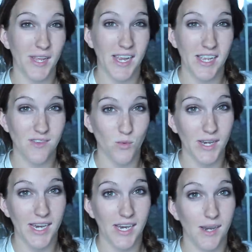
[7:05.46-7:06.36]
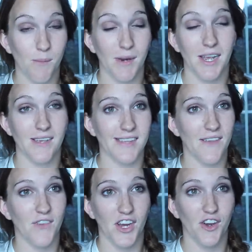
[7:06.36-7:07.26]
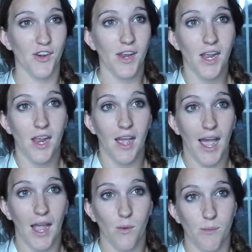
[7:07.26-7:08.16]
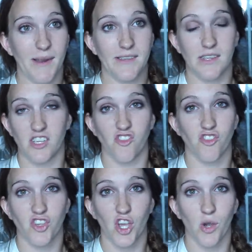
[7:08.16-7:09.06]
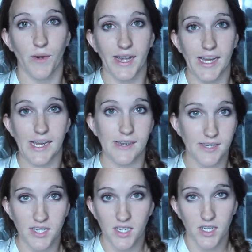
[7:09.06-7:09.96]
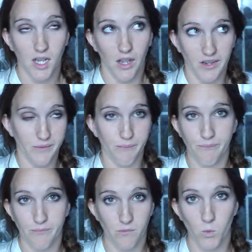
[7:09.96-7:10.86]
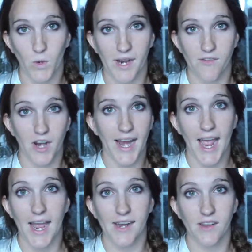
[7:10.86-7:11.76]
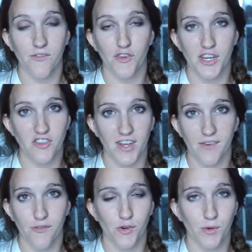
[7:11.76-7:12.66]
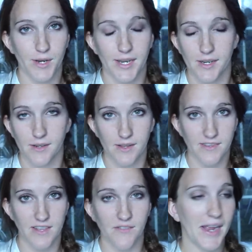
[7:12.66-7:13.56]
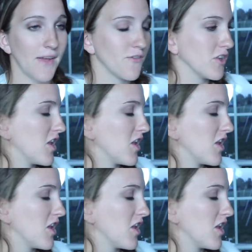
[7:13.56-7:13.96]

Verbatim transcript: the kids would eat because I figured I would basically just go and eat um, whatever I had in the fridge, like fruit and the stuff I had for